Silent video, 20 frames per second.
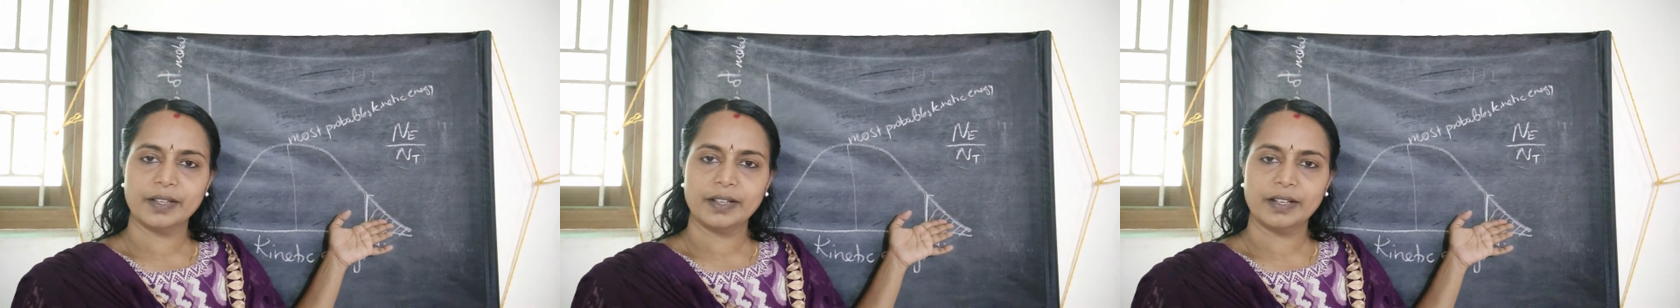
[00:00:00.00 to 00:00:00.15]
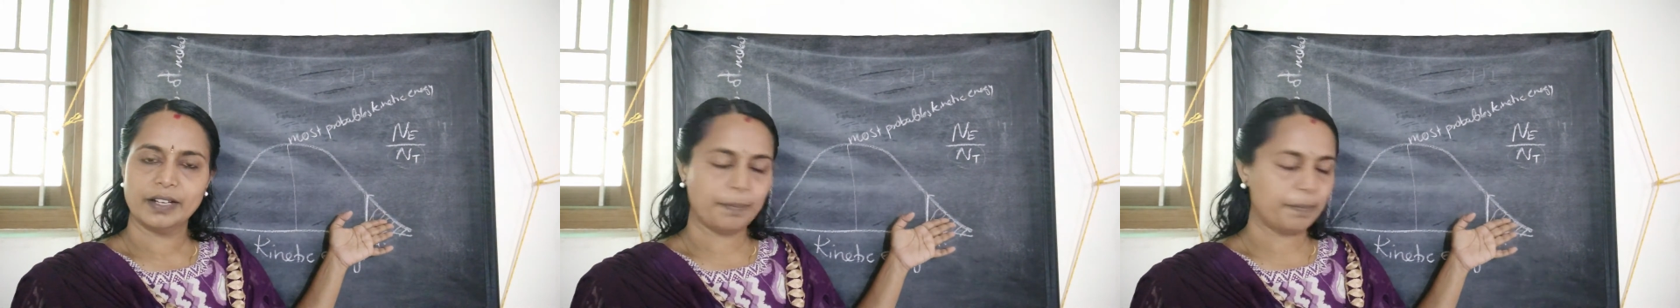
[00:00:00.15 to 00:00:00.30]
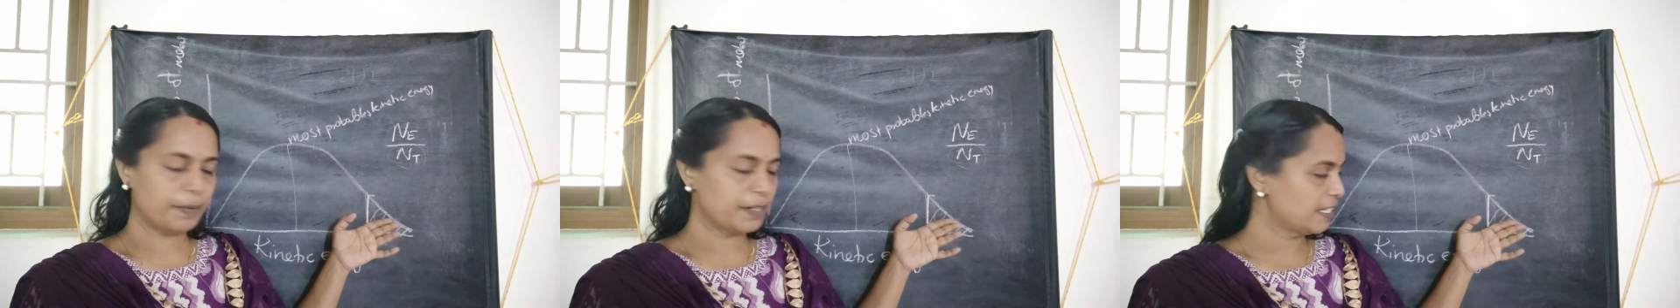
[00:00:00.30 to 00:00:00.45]

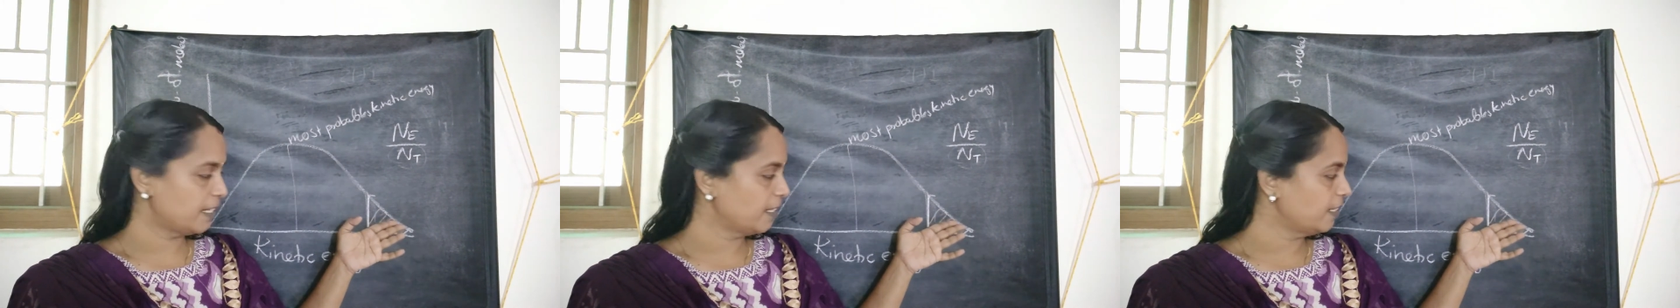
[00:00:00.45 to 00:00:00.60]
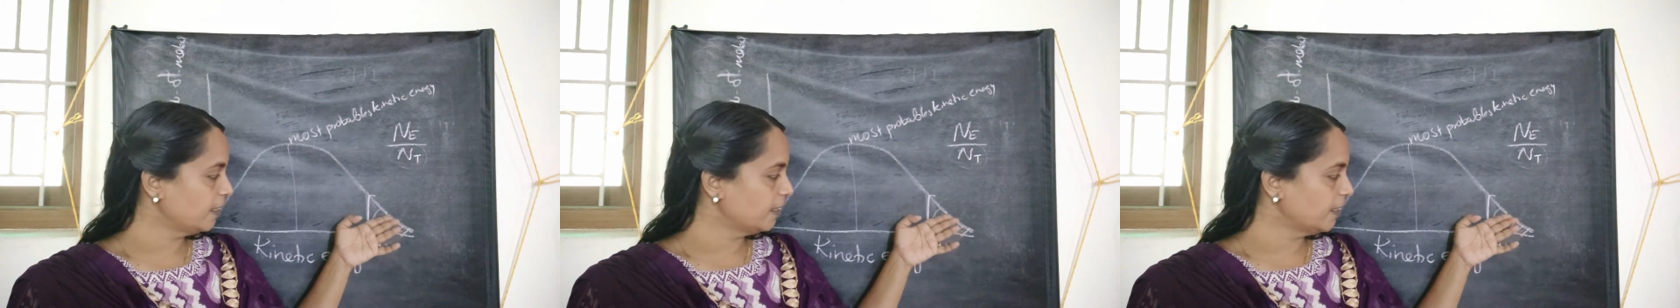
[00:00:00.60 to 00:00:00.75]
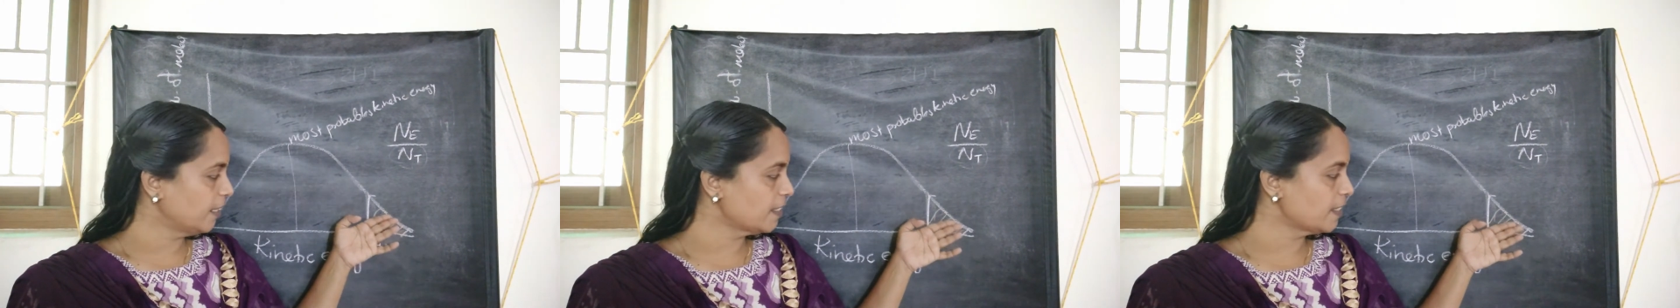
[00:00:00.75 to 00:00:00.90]

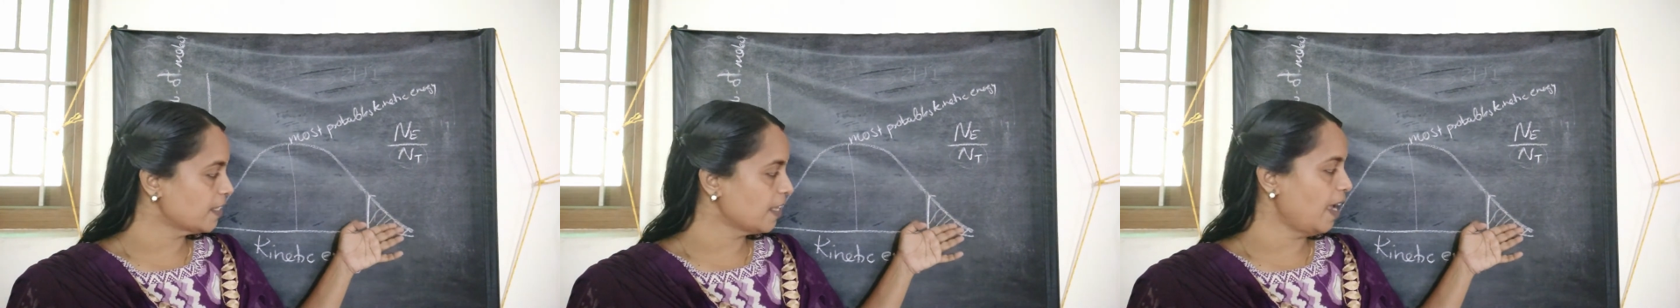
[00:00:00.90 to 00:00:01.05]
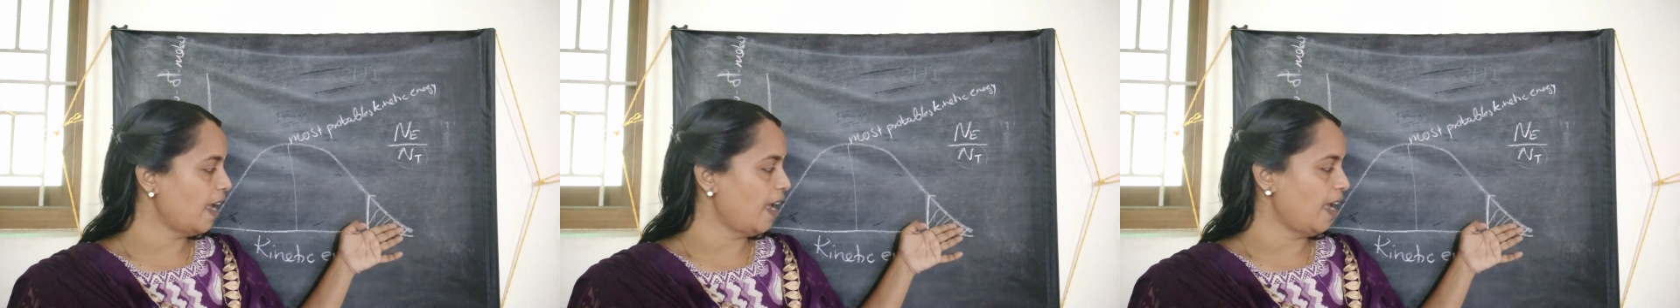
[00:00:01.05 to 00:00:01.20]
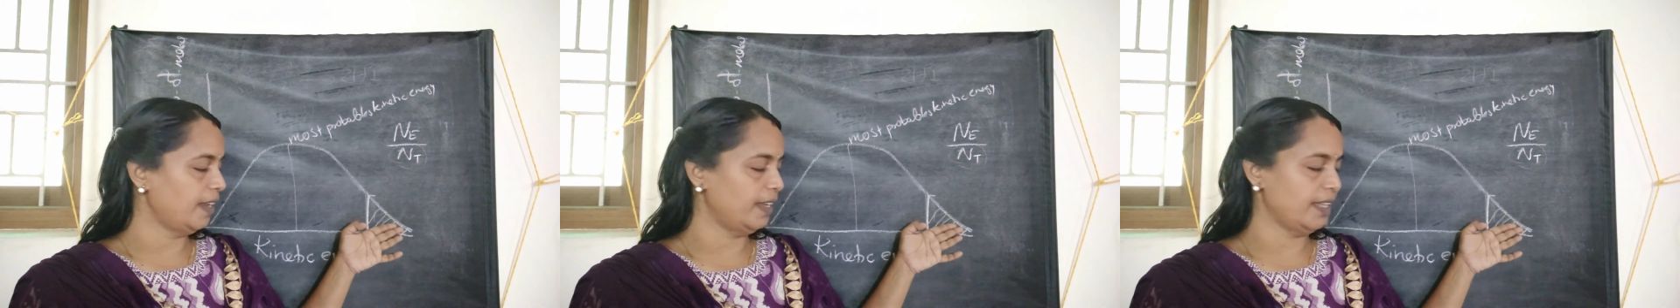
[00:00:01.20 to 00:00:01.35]
representing this
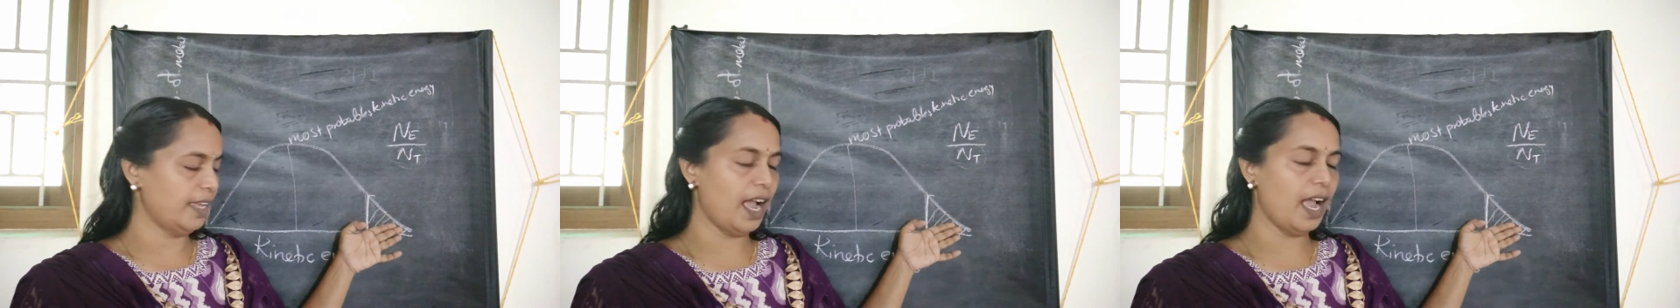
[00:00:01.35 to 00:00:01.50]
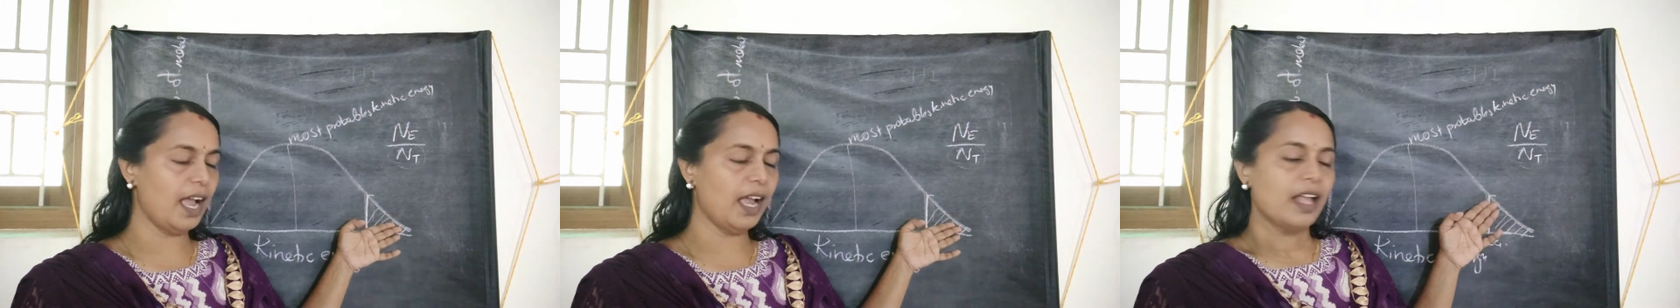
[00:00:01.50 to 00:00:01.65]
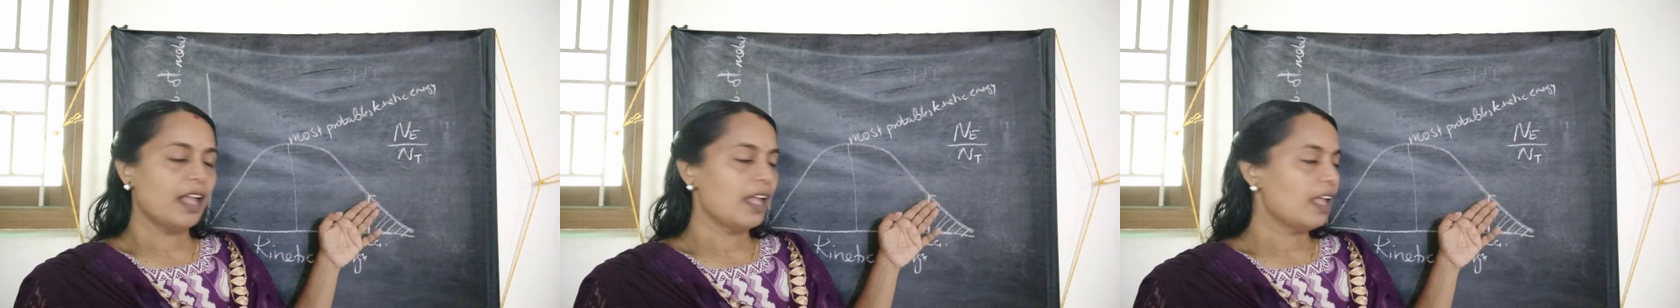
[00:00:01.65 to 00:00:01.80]

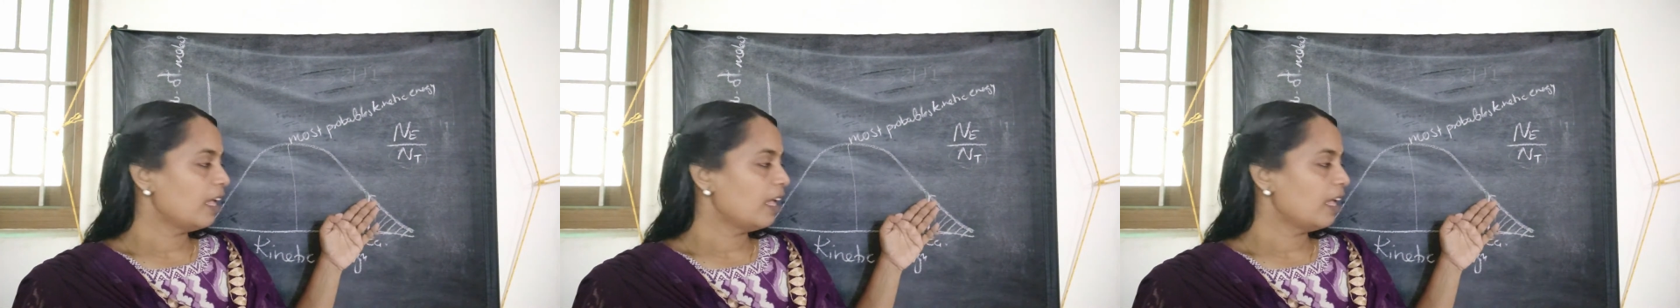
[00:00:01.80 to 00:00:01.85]
area,